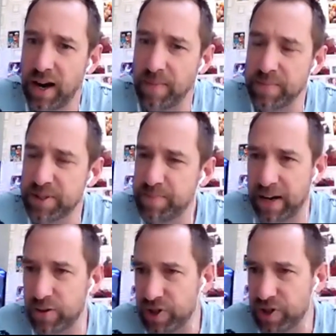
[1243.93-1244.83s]

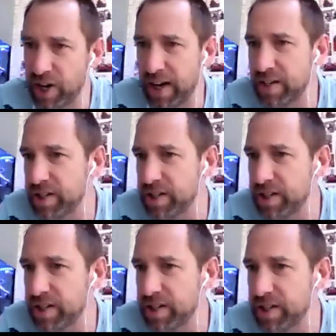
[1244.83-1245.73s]
spectral changes
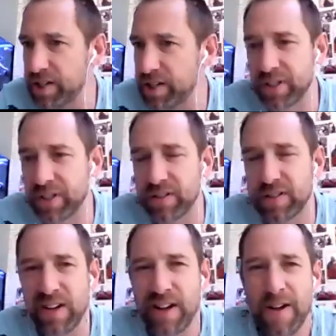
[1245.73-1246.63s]
might be important.